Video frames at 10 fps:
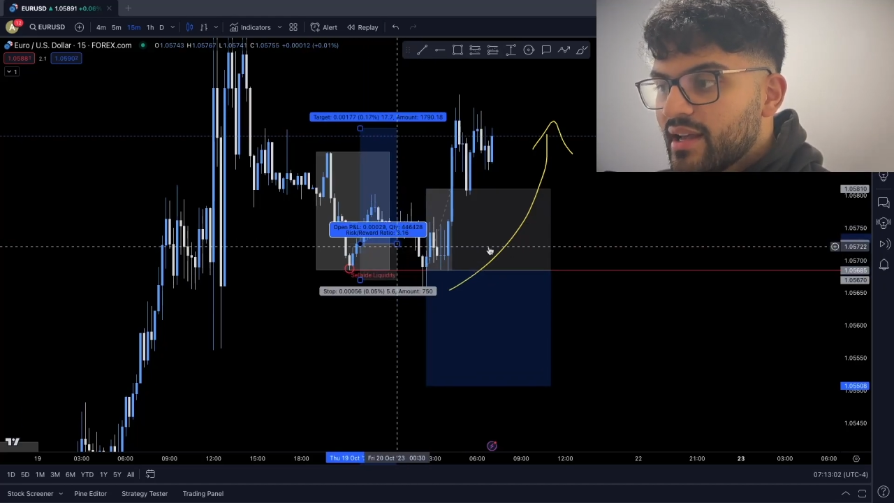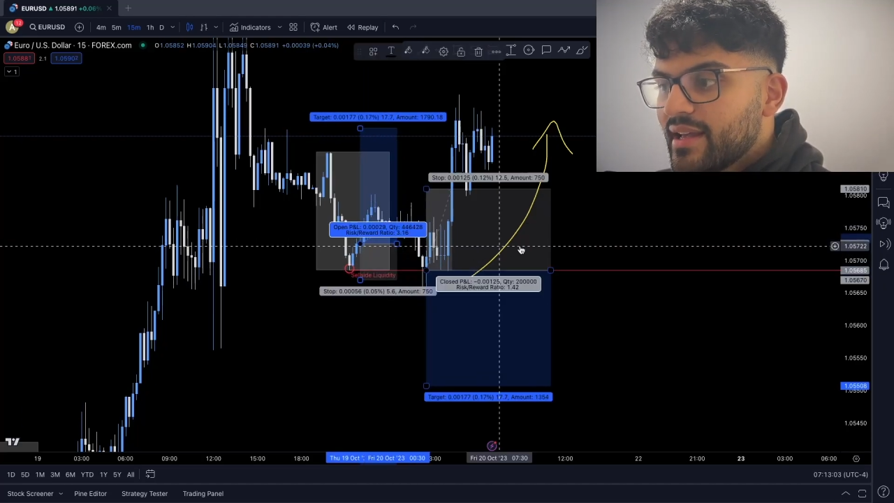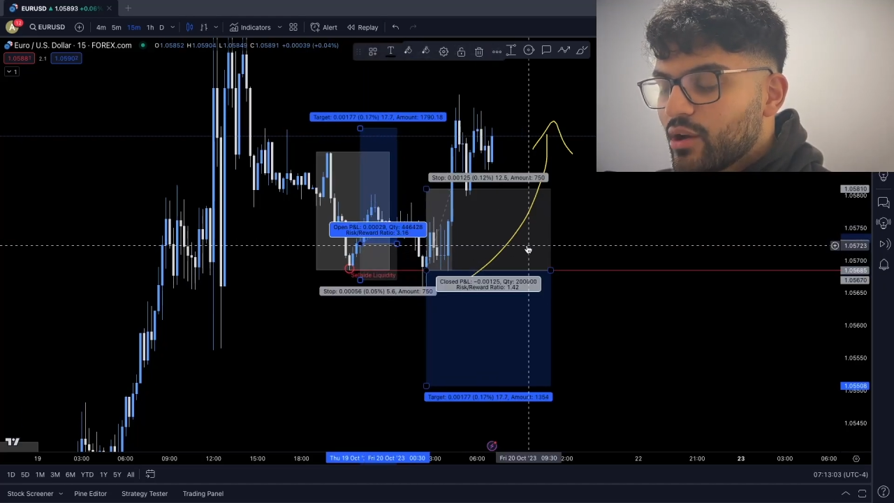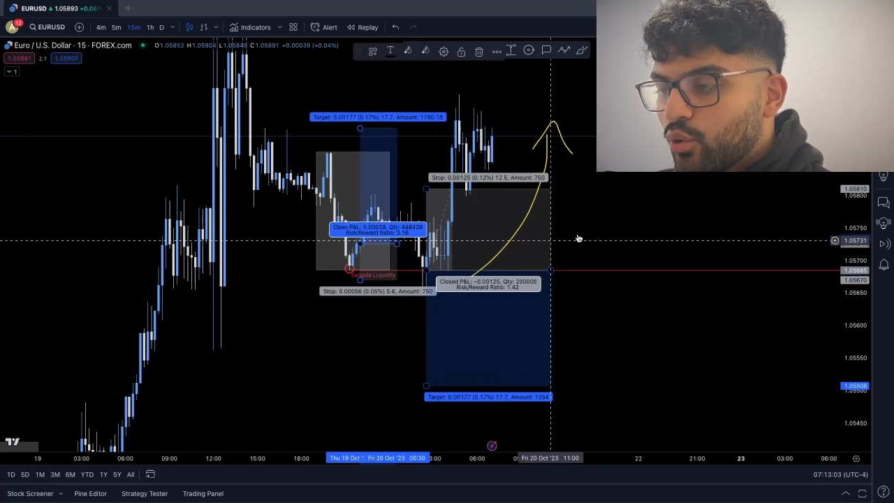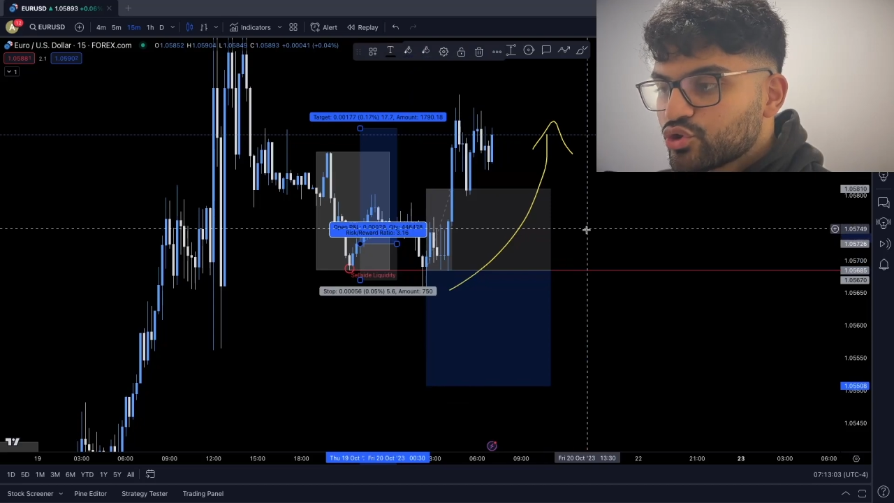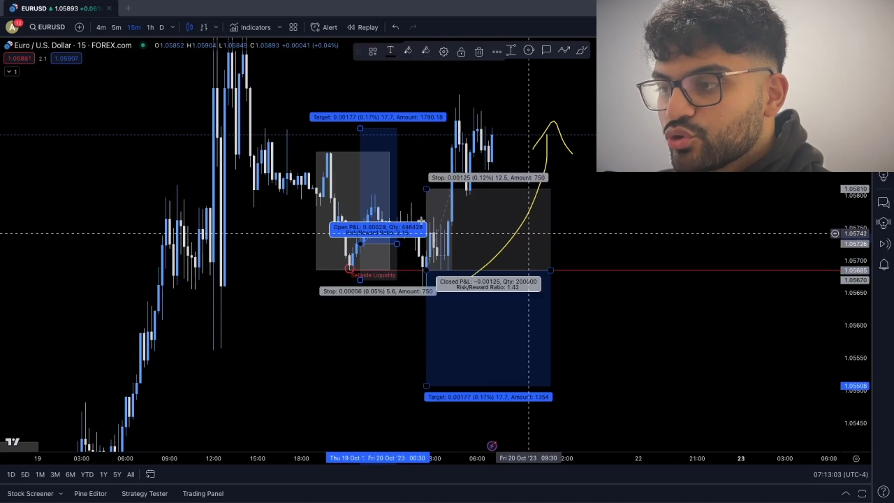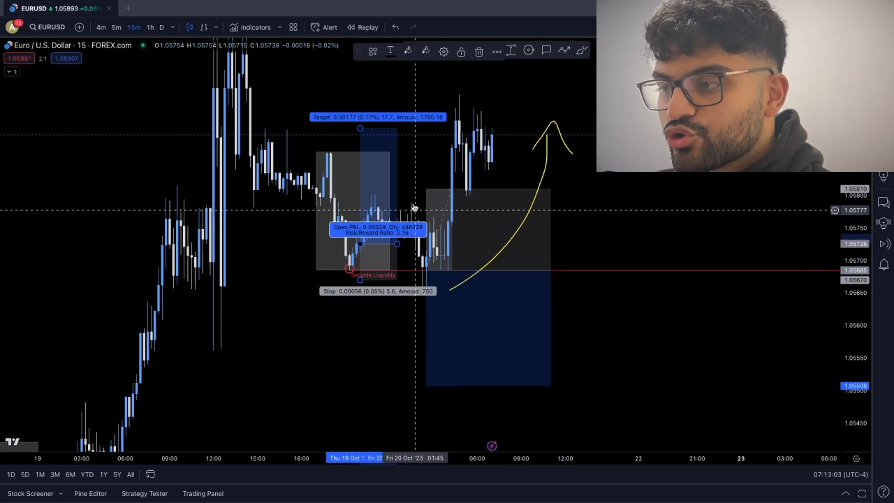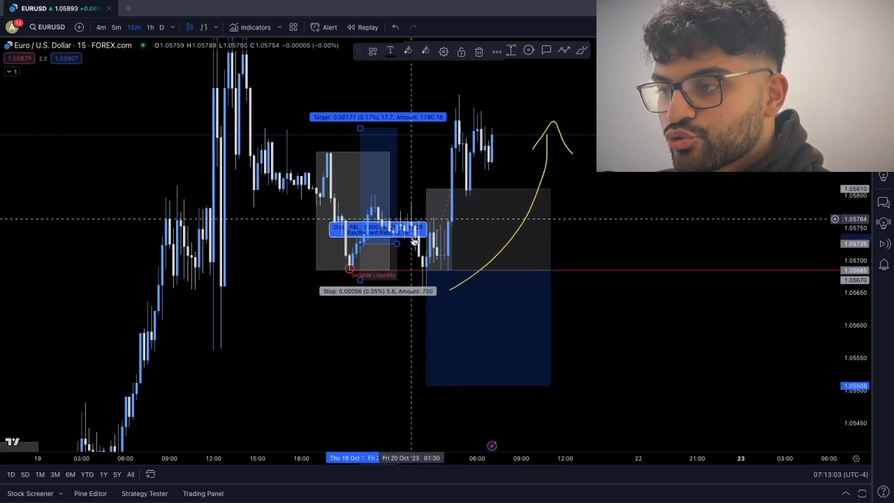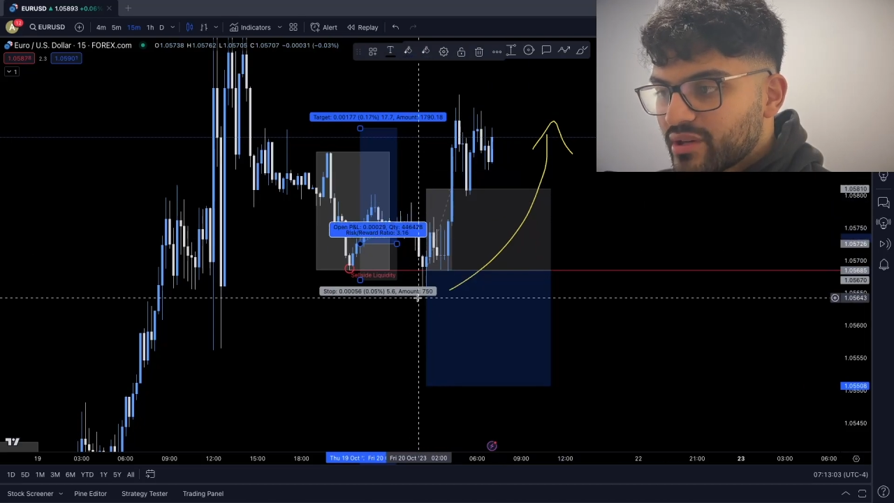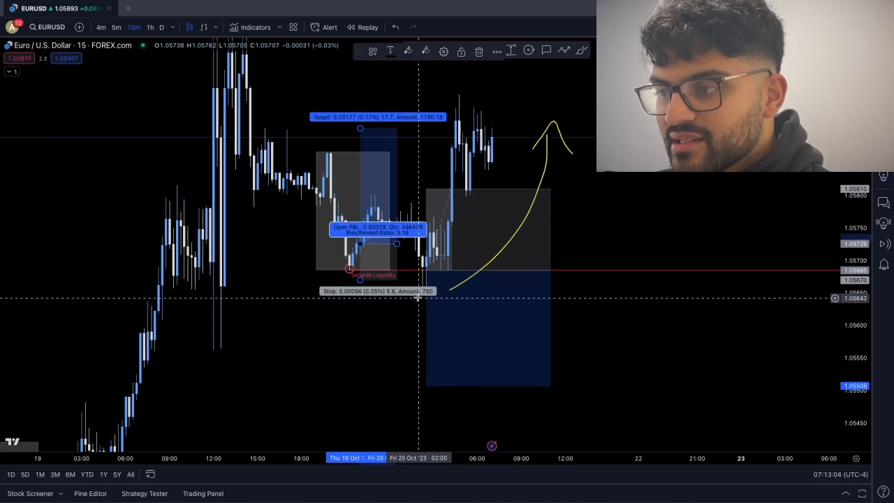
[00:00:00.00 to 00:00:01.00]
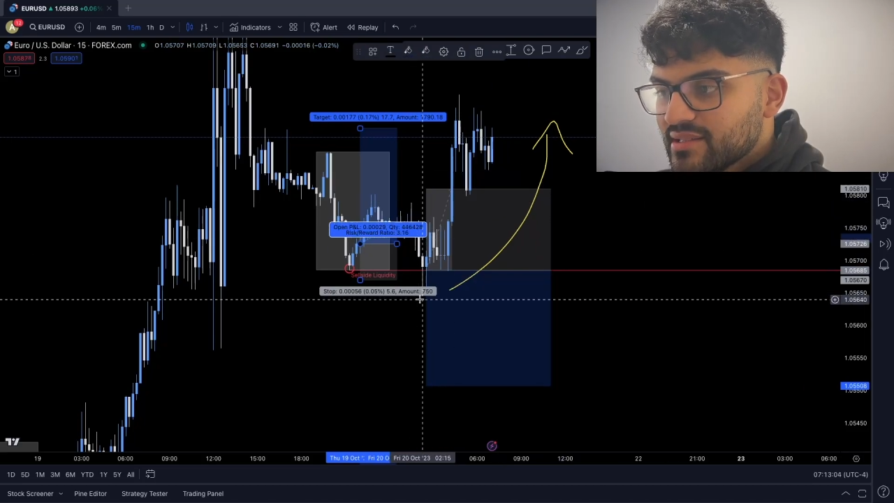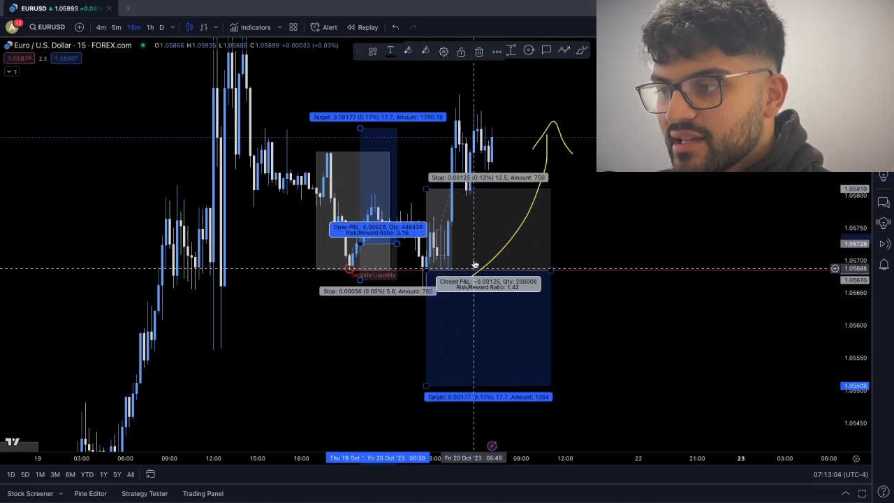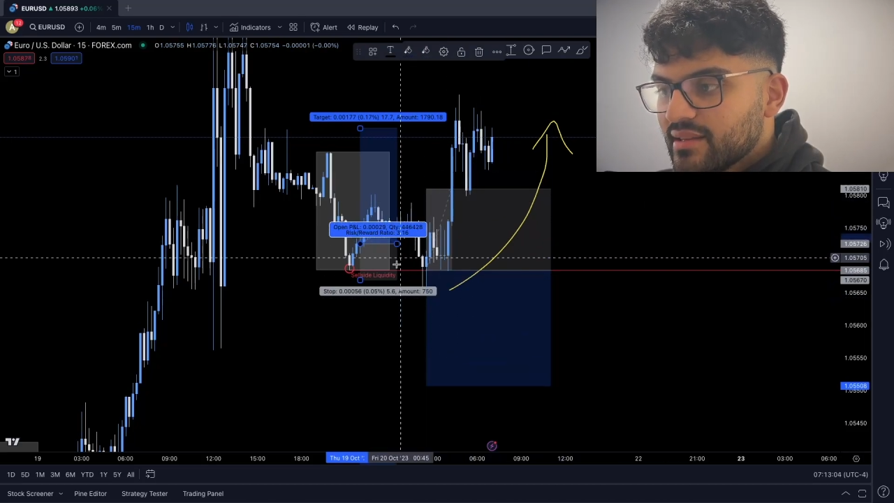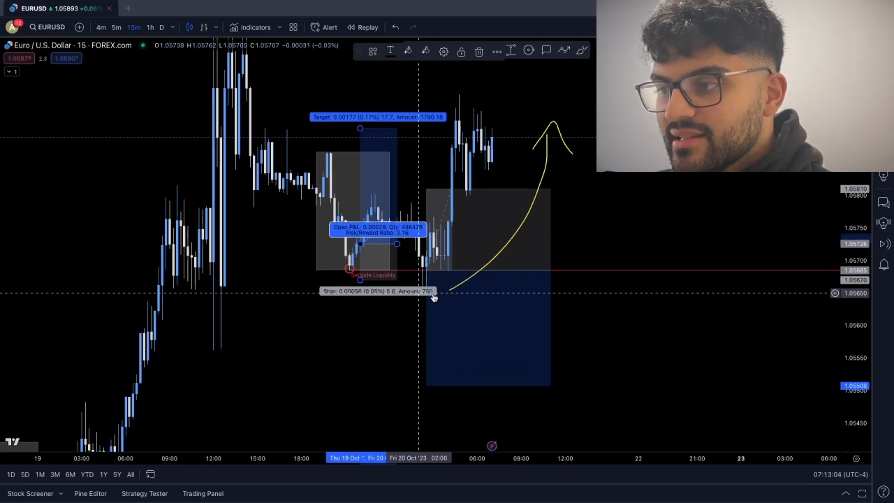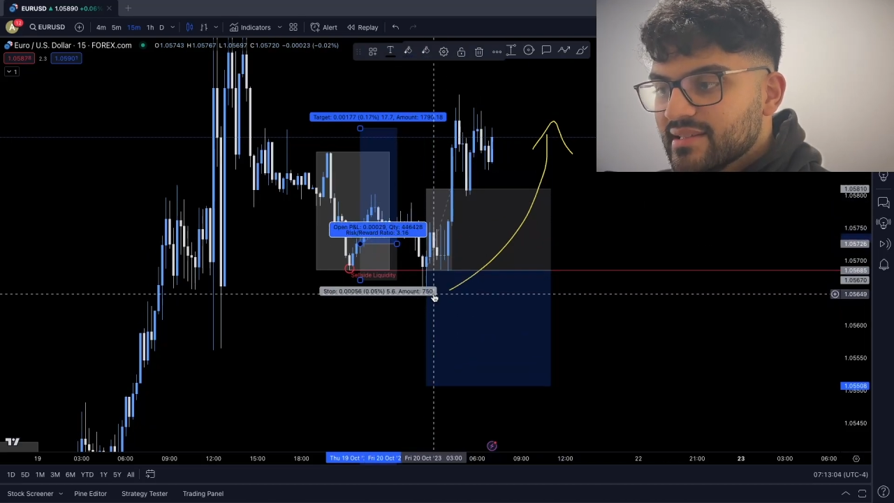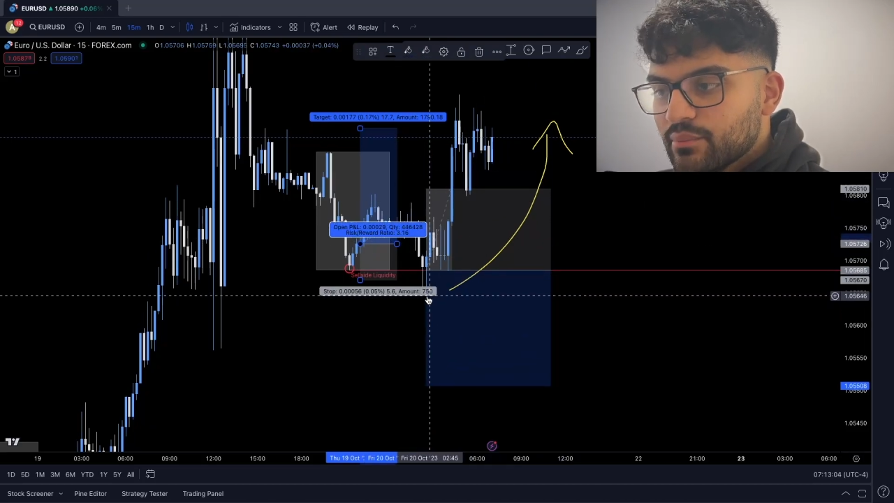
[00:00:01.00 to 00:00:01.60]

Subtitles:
It also triggers these